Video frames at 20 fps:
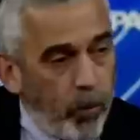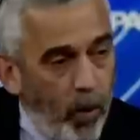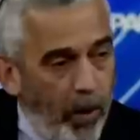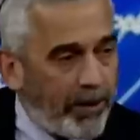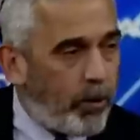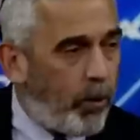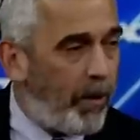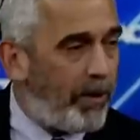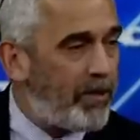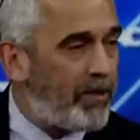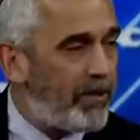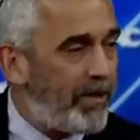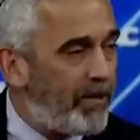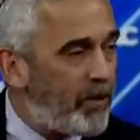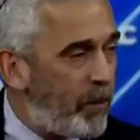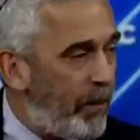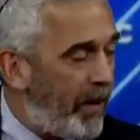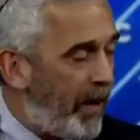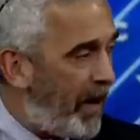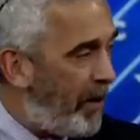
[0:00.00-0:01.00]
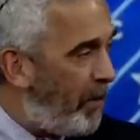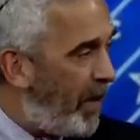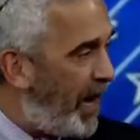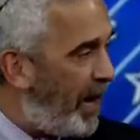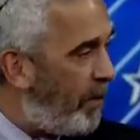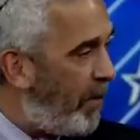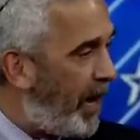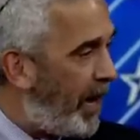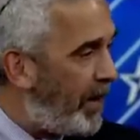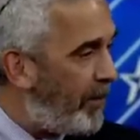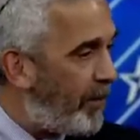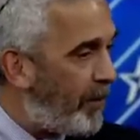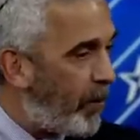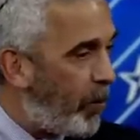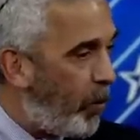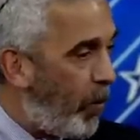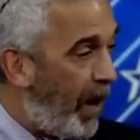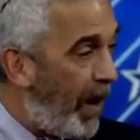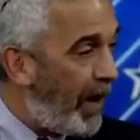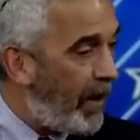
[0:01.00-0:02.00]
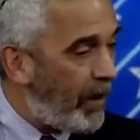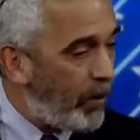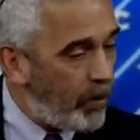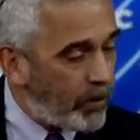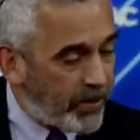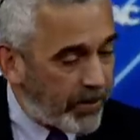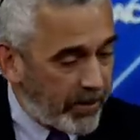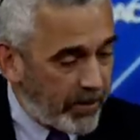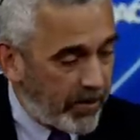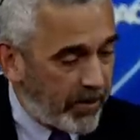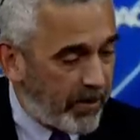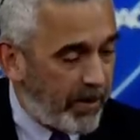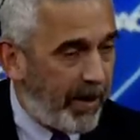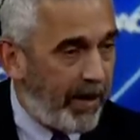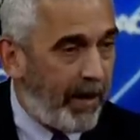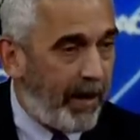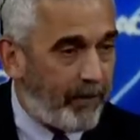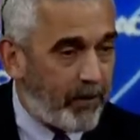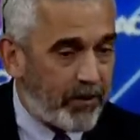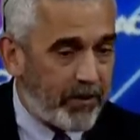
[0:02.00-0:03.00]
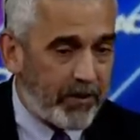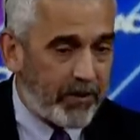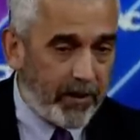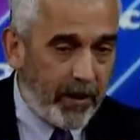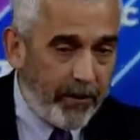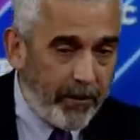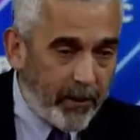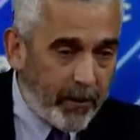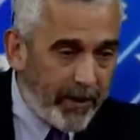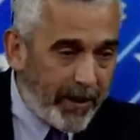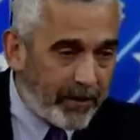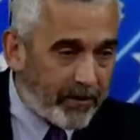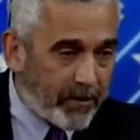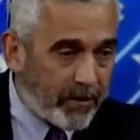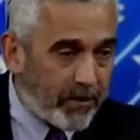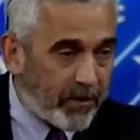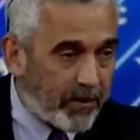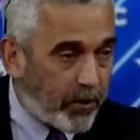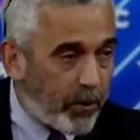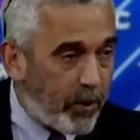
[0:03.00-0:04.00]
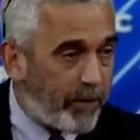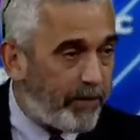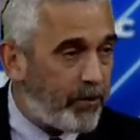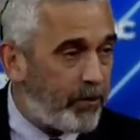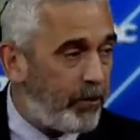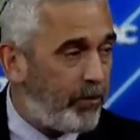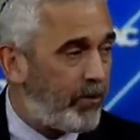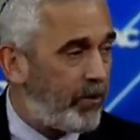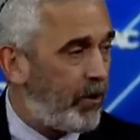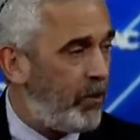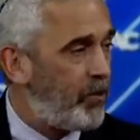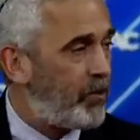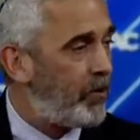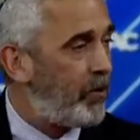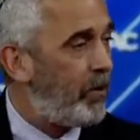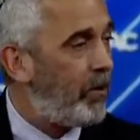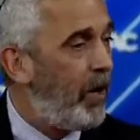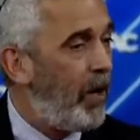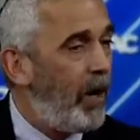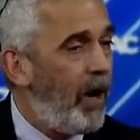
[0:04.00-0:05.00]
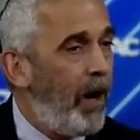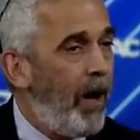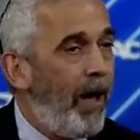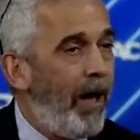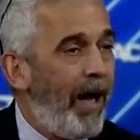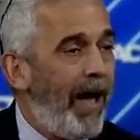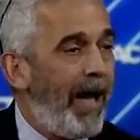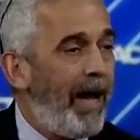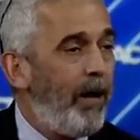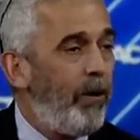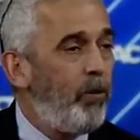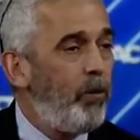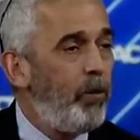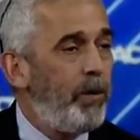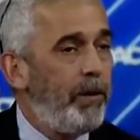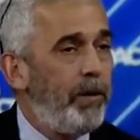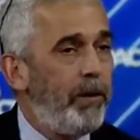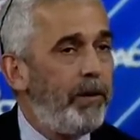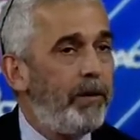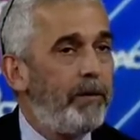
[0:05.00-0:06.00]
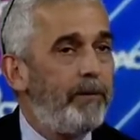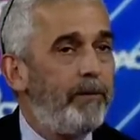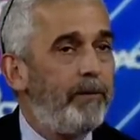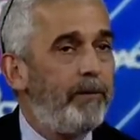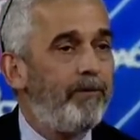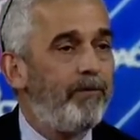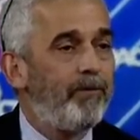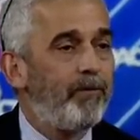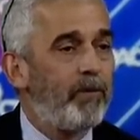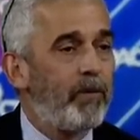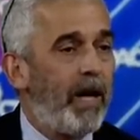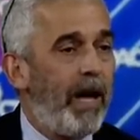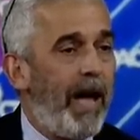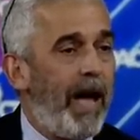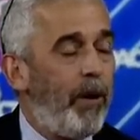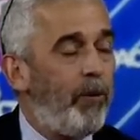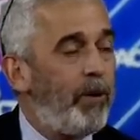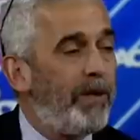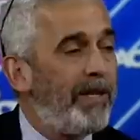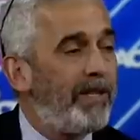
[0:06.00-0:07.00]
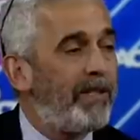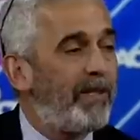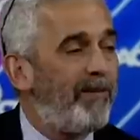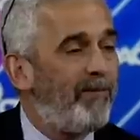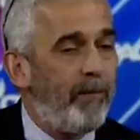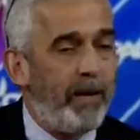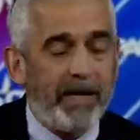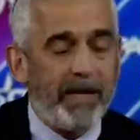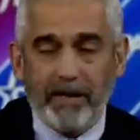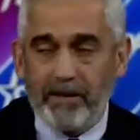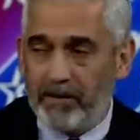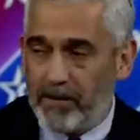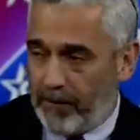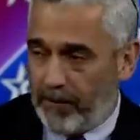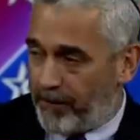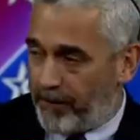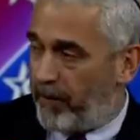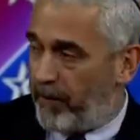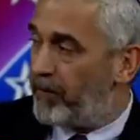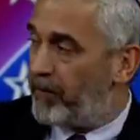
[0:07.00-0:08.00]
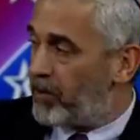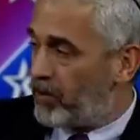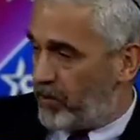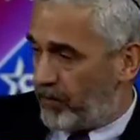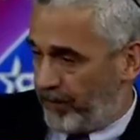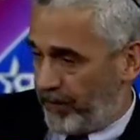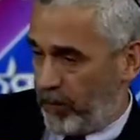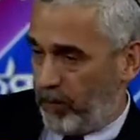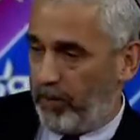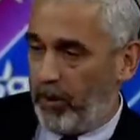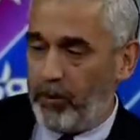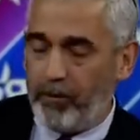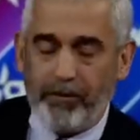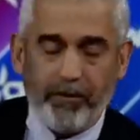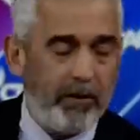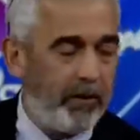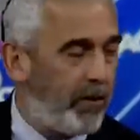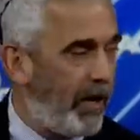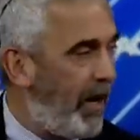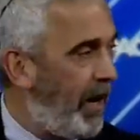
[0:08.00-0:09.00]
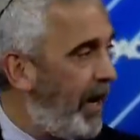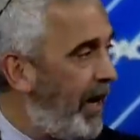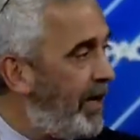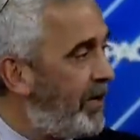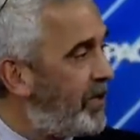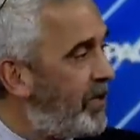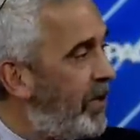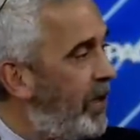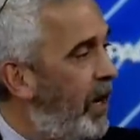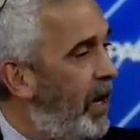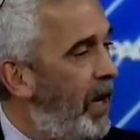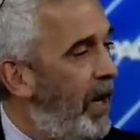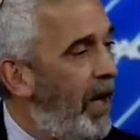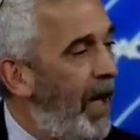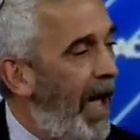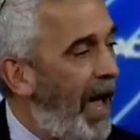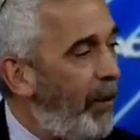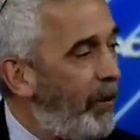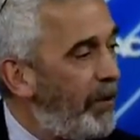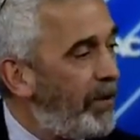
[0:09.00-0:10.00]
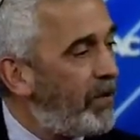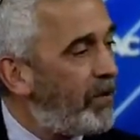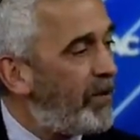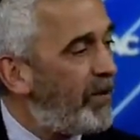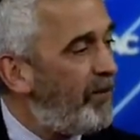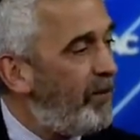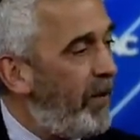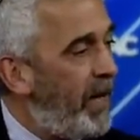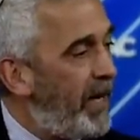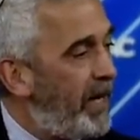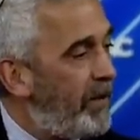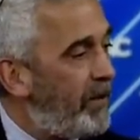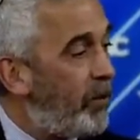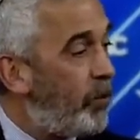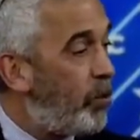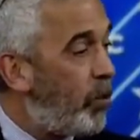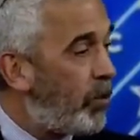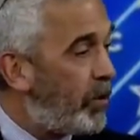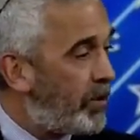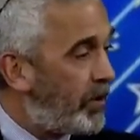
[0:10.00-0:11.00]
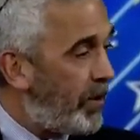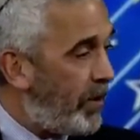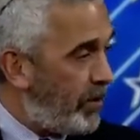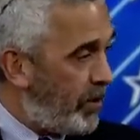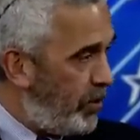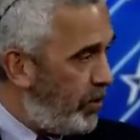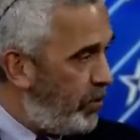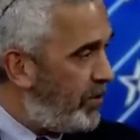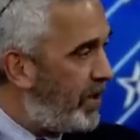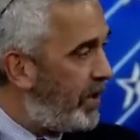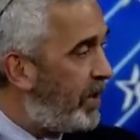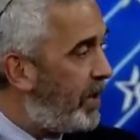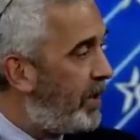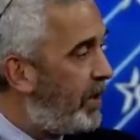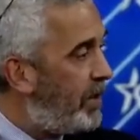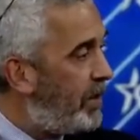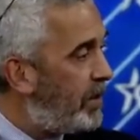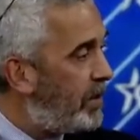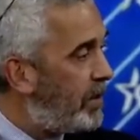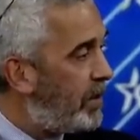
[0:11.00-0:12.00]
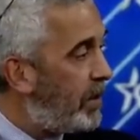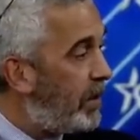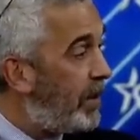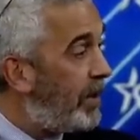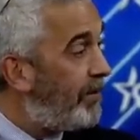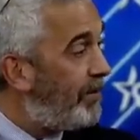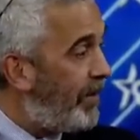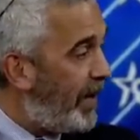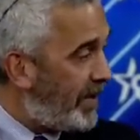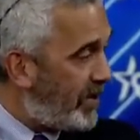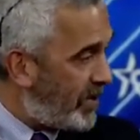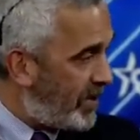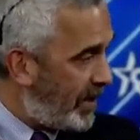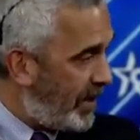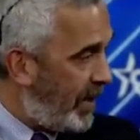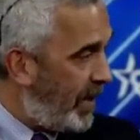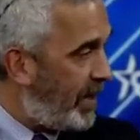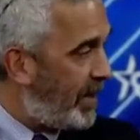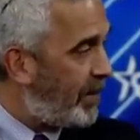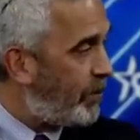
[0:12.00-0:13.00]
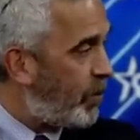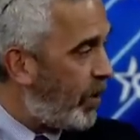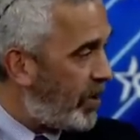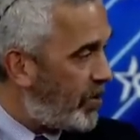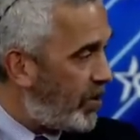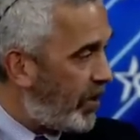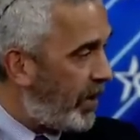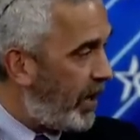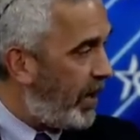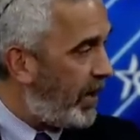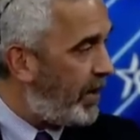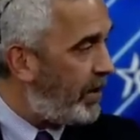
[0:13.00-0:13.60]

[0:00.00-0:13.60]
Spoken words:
question that's been on my mind for a while, ever since I heard about the start of Truth Social, how would this have made it different? This is for both of you guys. How would this have made the work that you did investigating Russiagate